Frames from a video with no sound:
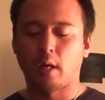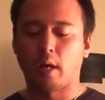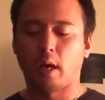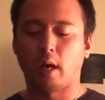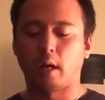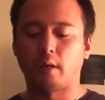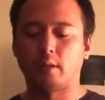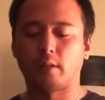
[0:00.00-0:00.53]

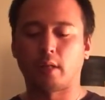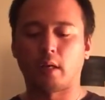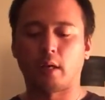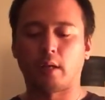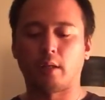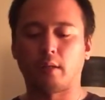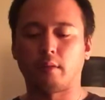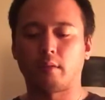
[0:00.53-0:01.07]
and
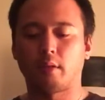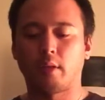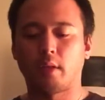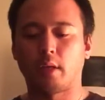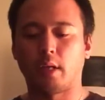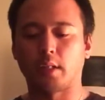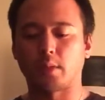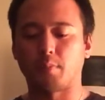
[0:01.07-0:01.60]

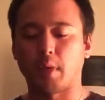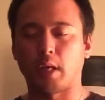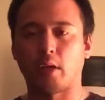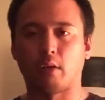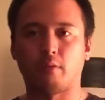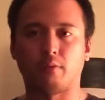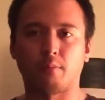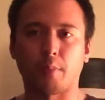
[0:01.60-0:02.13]
it's made
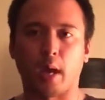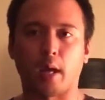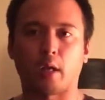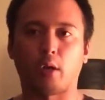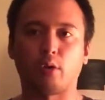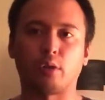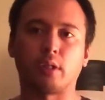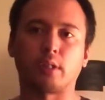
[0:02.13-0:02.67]
of
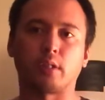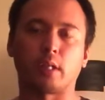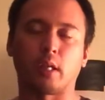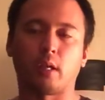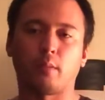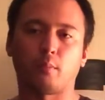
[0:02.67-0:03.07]
Patagonia's